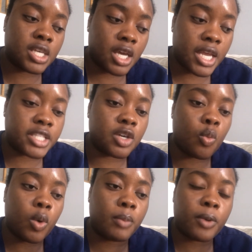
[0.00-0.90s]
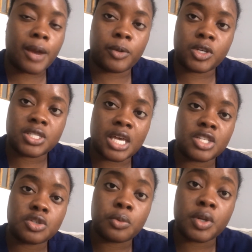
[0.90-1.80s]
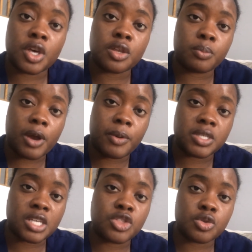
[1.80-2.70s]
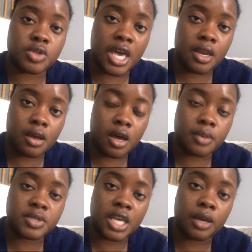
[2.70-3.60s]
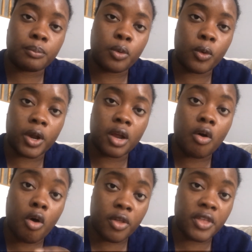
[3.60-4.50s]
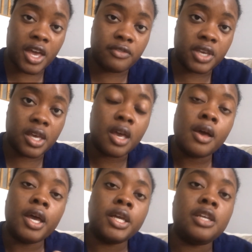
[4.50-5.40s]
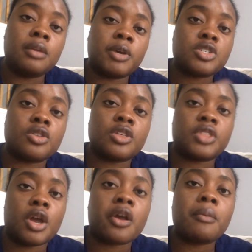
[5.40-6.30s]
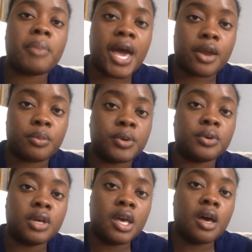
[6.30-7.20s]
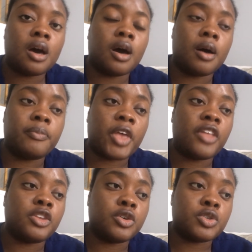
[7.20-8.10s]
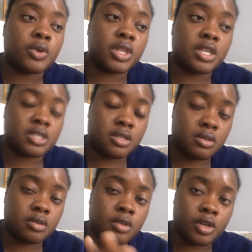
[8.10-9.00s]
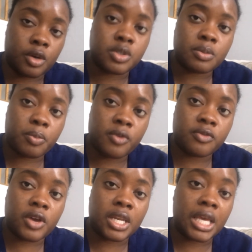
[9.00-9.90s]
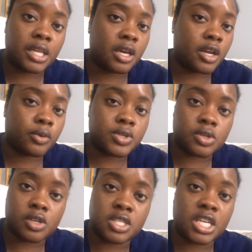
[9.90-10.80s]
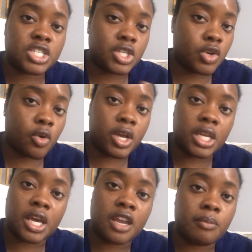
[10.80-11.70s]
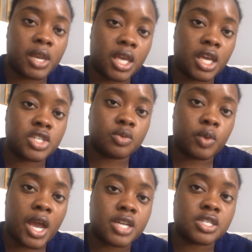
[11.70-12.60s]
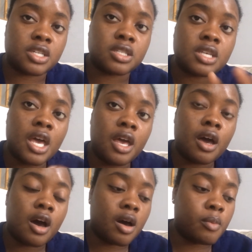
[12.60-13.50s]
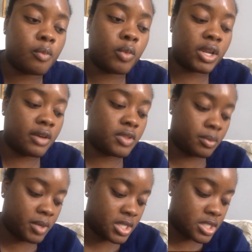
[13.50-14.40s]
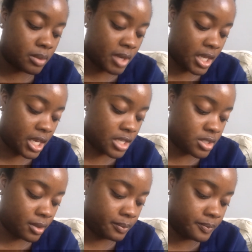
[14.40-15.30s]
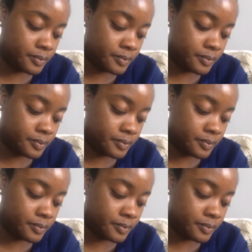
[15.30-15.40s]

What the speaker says: connecting one primary set to another primary set through that second port on the IV, you need to make sure that they are compatible. And you're doing this, to prevent any kind of crystallization or any kind of medication reactions when giving the patient the medication.